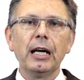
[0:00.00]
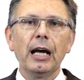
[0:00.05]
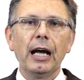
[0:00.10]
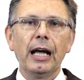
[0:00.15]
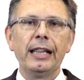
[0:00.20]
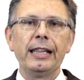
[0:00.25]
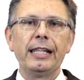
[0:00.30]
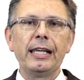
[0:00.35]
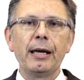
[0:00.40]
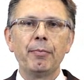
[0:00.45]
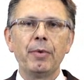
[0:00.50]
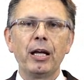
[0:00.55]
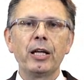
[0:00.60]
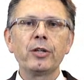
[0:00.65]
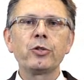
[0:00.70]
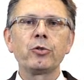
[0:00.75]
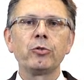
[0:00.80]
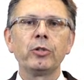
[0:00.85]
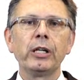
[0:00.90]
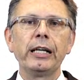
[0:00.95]
and the
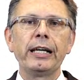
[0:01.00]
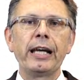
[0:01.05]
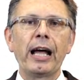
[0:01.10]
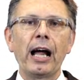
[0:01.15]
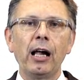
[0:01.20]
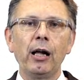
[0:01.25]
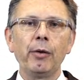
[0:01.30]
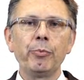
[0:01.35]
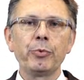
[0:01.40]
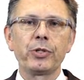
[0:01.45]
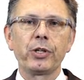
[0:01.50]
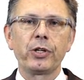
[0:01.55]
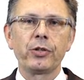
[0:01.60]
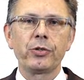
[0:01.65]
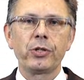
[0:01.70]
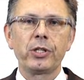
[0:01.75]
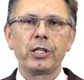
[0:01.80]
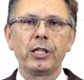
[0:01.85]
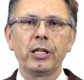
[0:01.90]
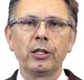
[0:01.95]
MS really helps
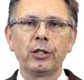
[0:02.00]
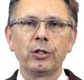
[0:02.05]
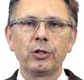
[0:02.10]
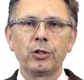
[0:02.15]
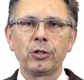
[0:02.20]
us here